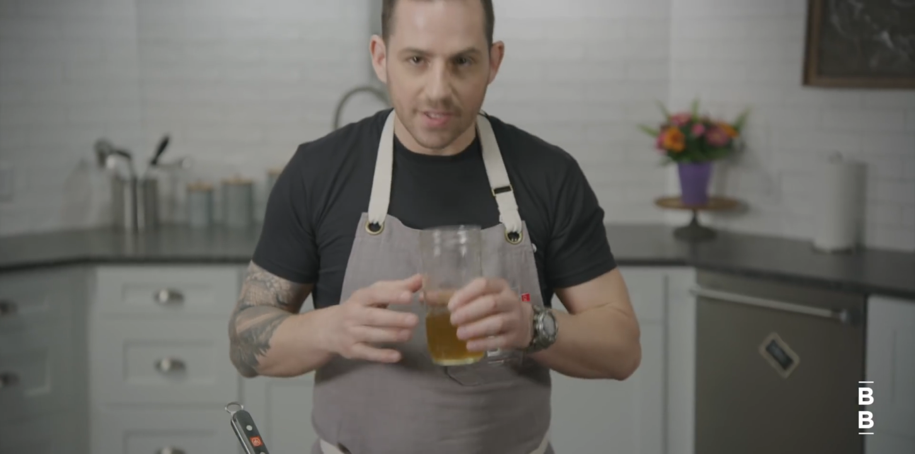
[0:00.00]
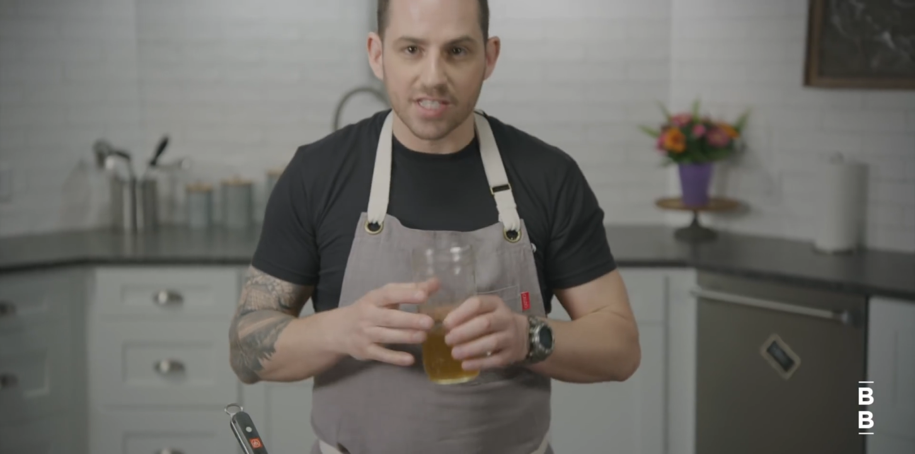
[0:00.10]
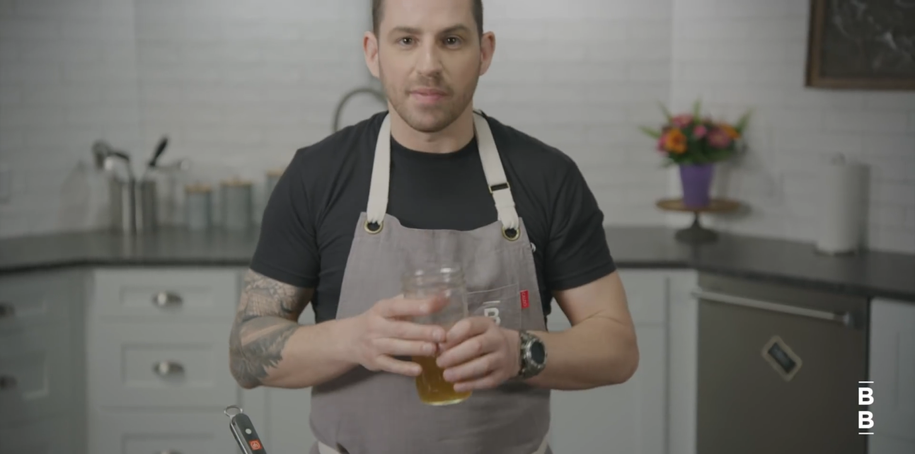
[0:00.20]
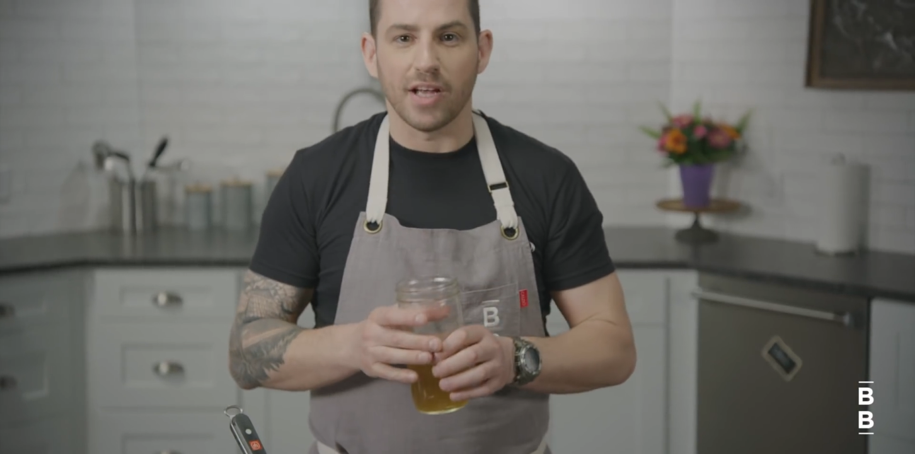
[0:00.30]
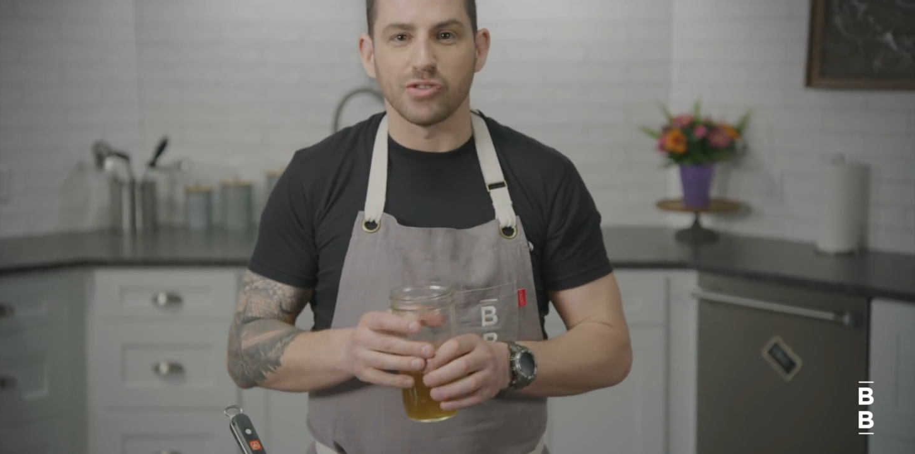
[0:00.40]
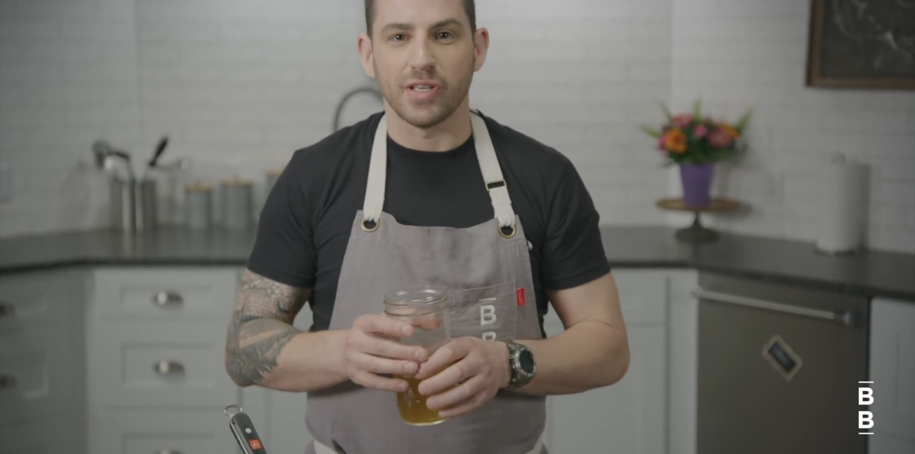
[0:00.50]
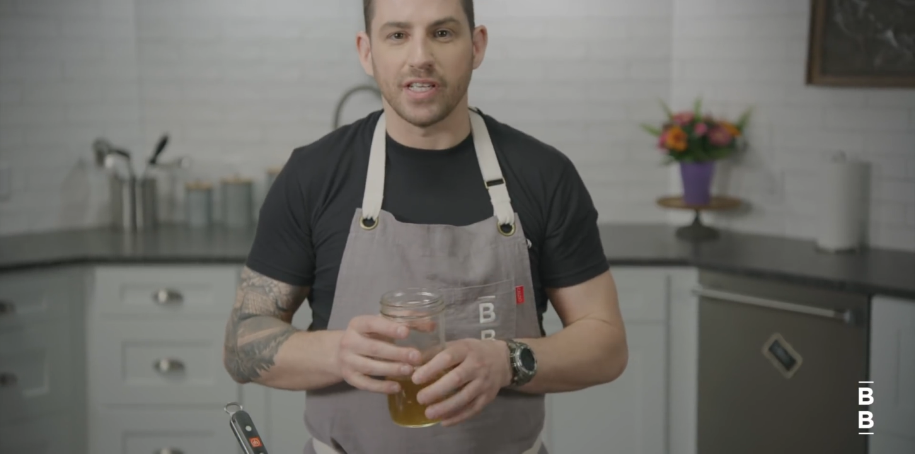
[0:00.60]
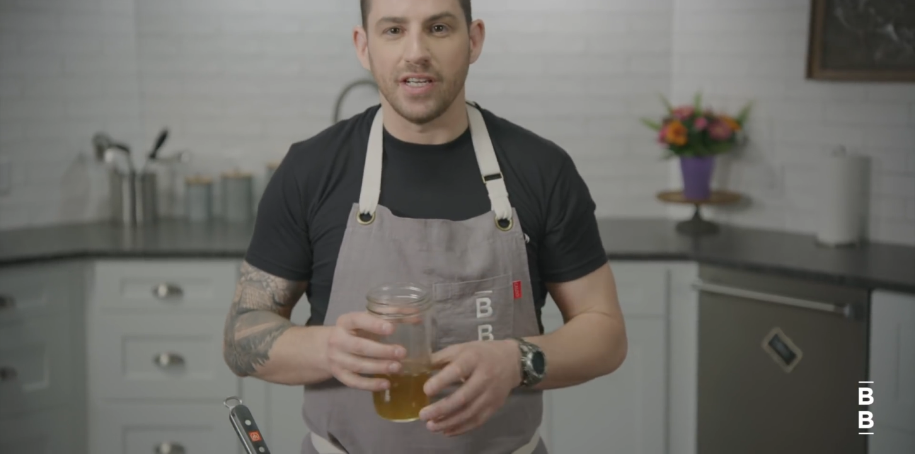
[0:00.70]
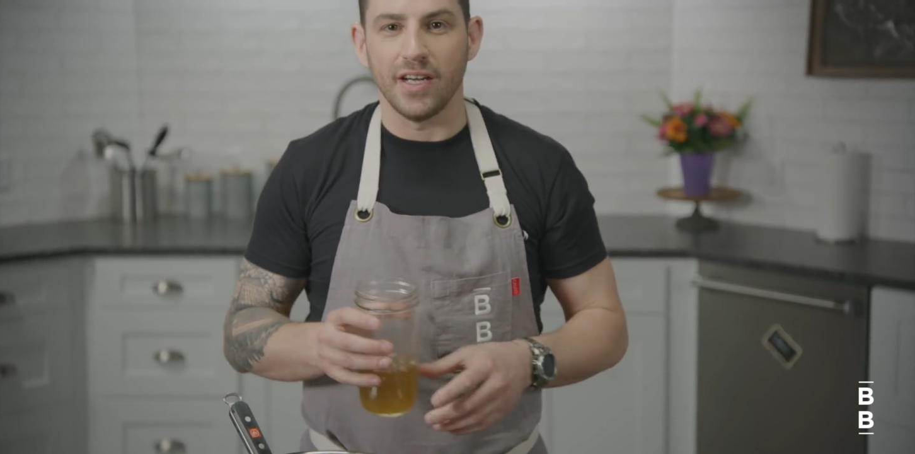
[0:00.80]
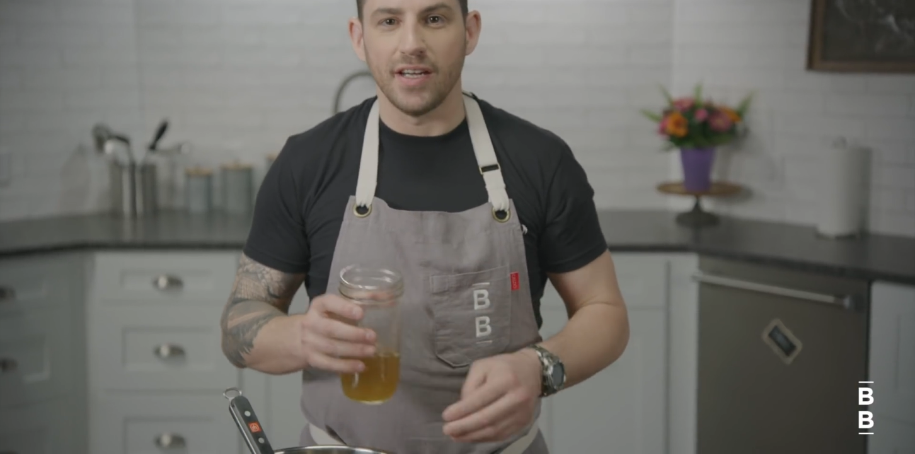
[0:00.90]
smells really
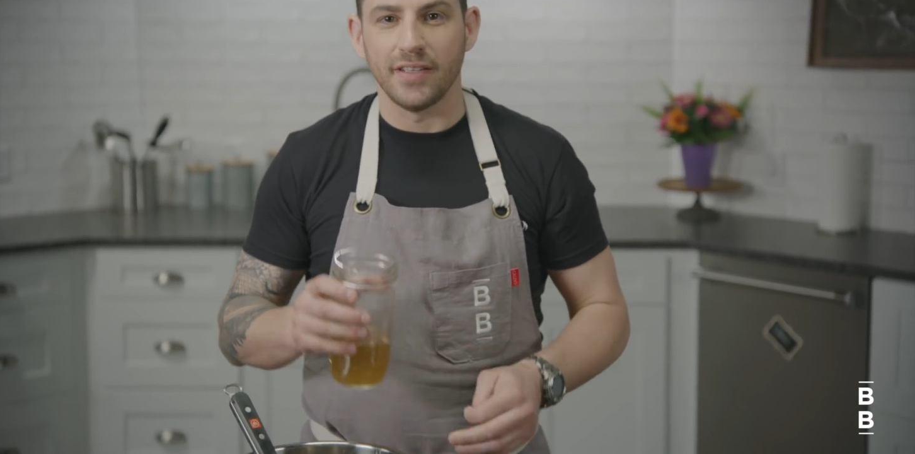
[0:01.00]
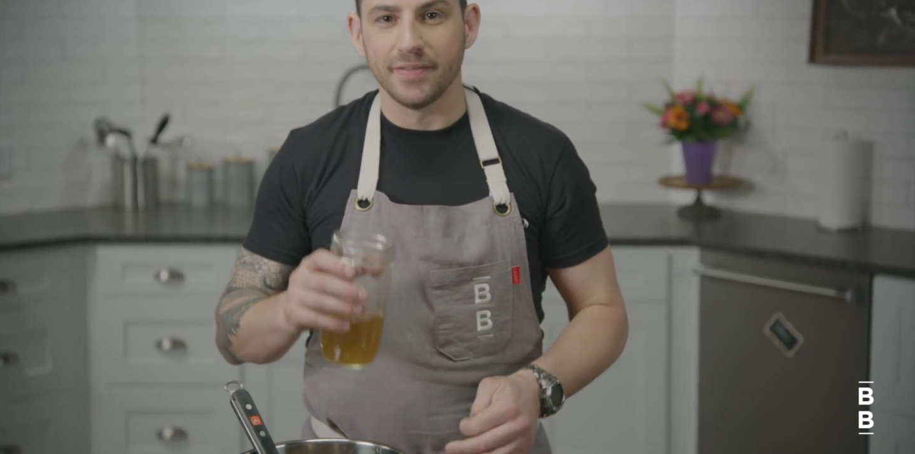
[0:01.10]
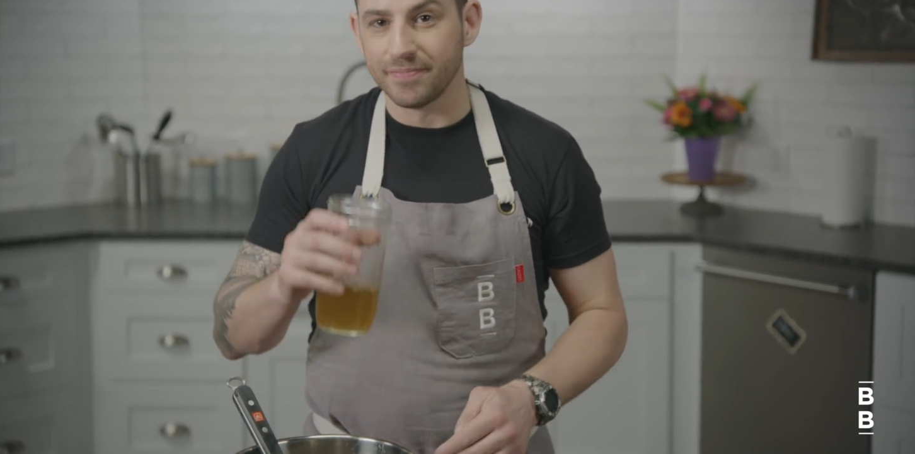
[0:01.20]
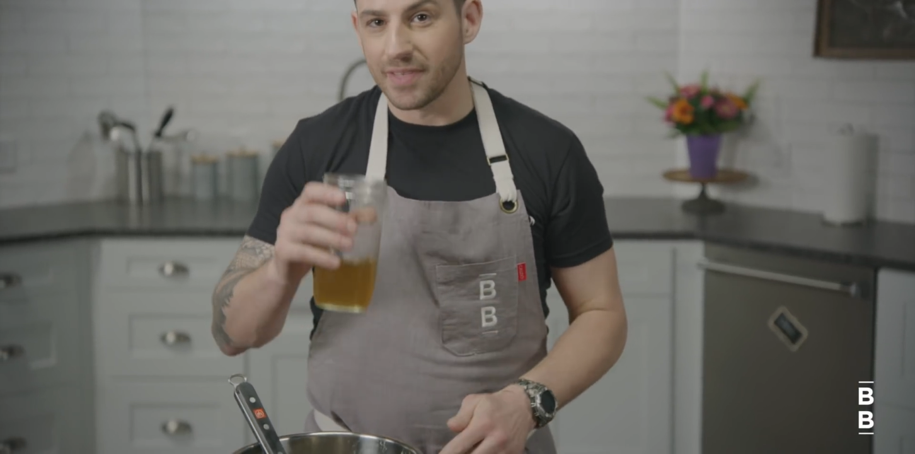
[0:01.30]
good.